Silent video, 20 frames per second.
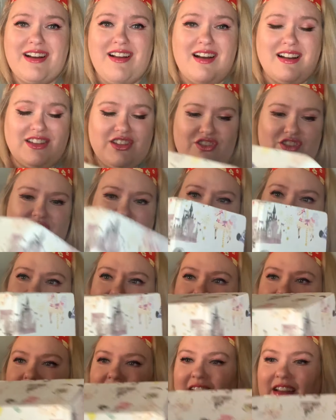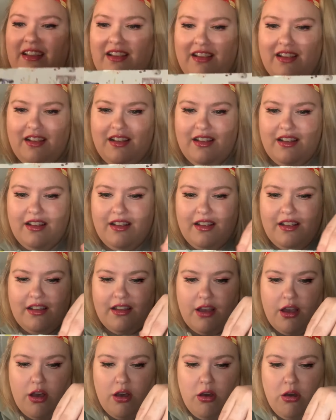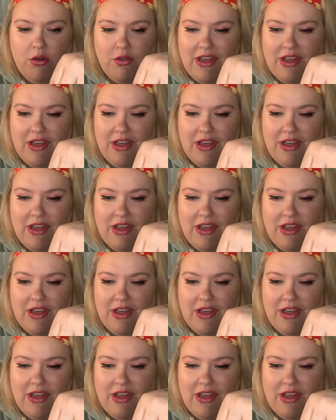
not to look at it. Oh,